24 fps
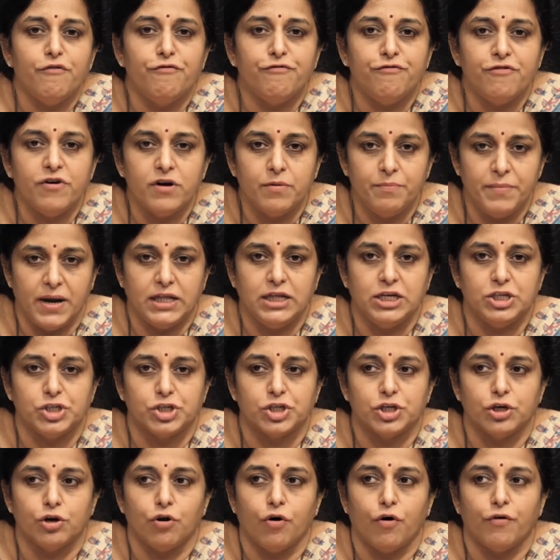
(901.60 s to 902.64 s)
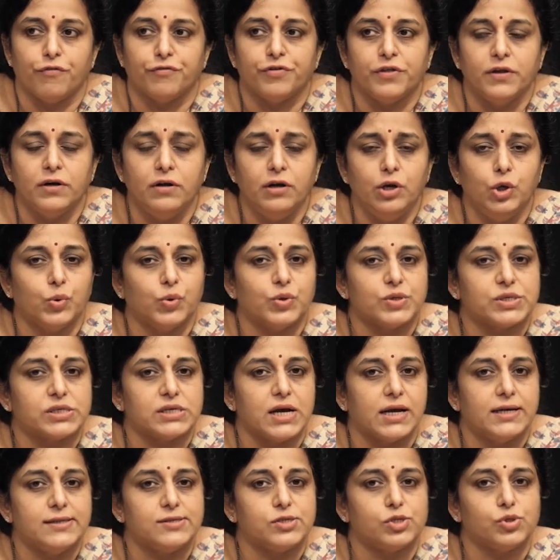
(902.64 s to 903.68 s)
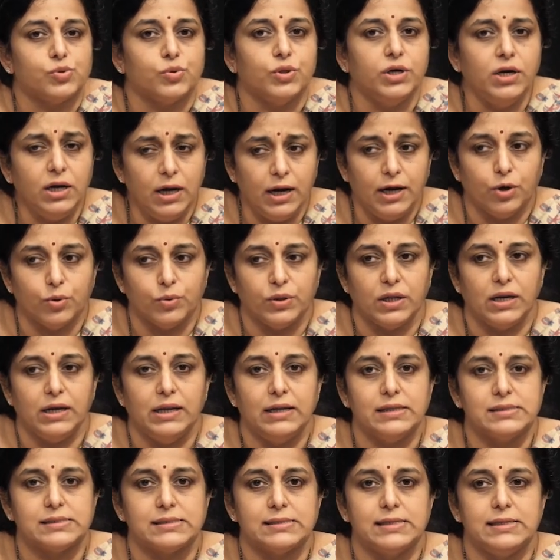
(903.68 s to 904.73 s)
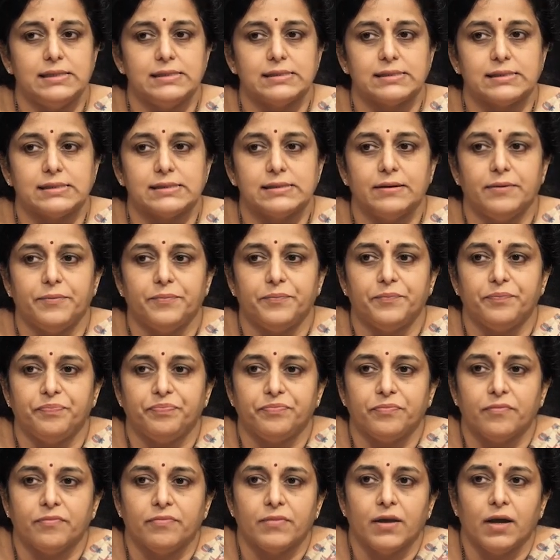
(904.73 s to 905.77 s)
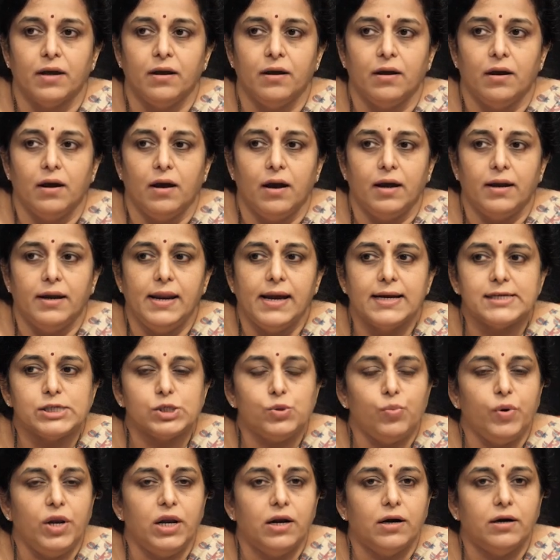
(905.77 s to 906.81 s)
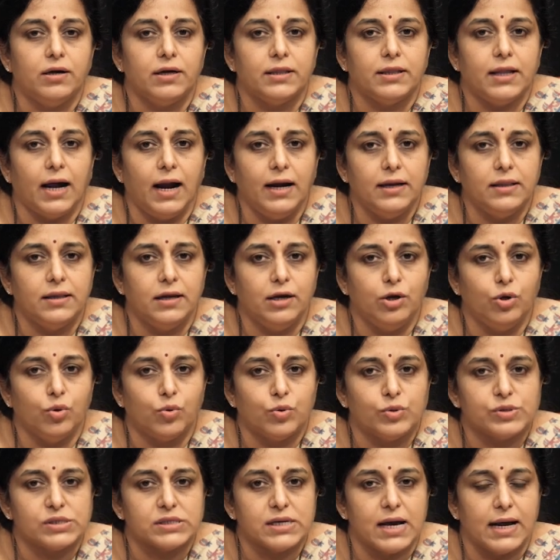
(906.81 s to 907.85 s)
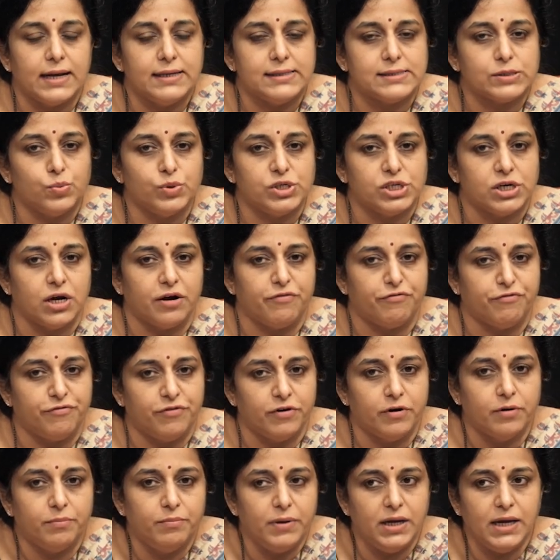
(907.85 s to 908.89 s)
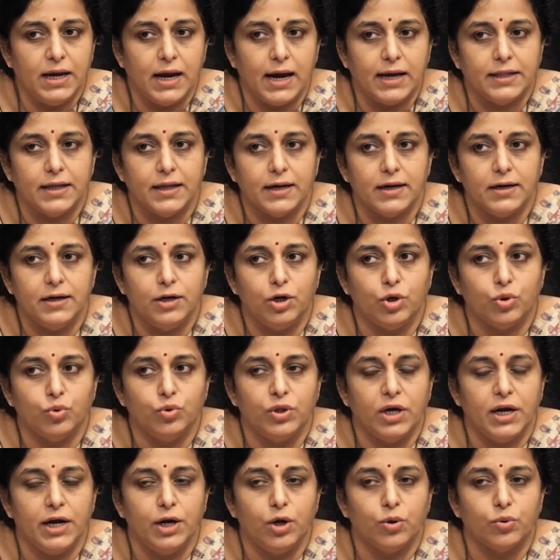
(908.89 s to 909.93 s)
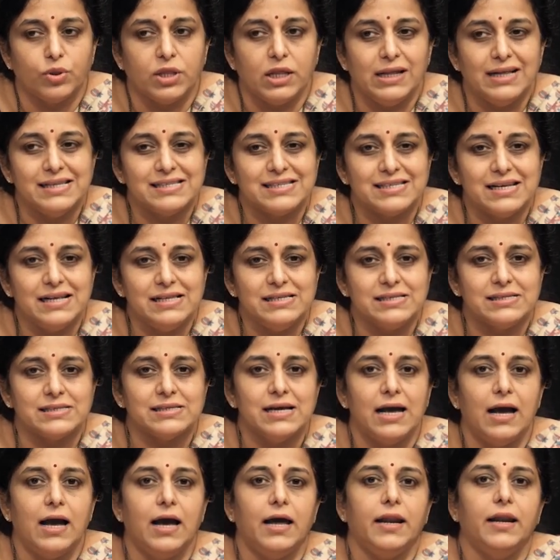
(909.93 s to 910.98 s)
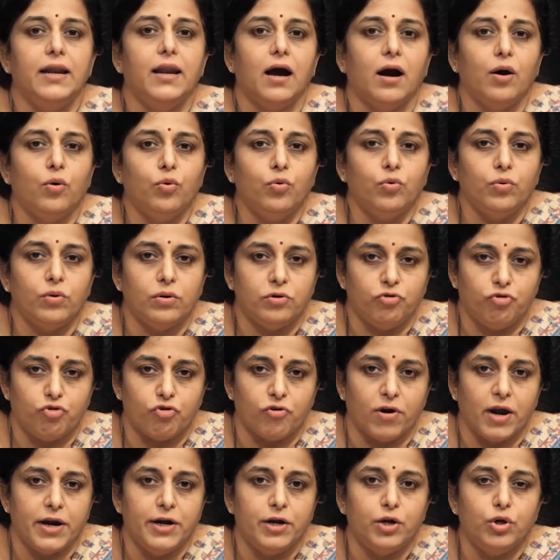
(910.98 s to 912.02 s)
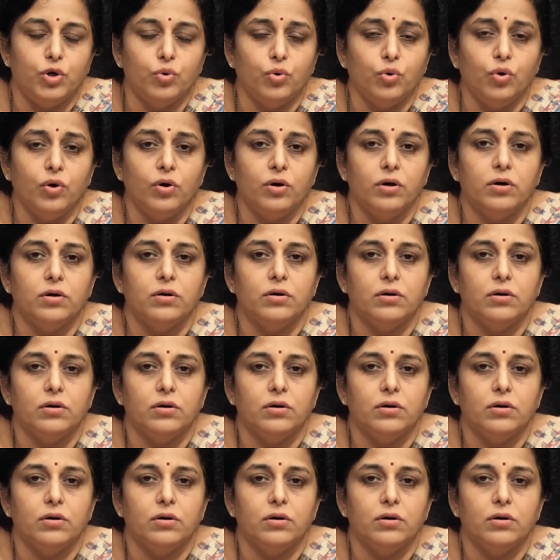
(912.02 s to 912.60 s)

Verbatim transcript: firm addition of the leukocytes to the endothelial cells. Next, we learnt that the leukocytes which are firmly adherent to the endothelial cells now try to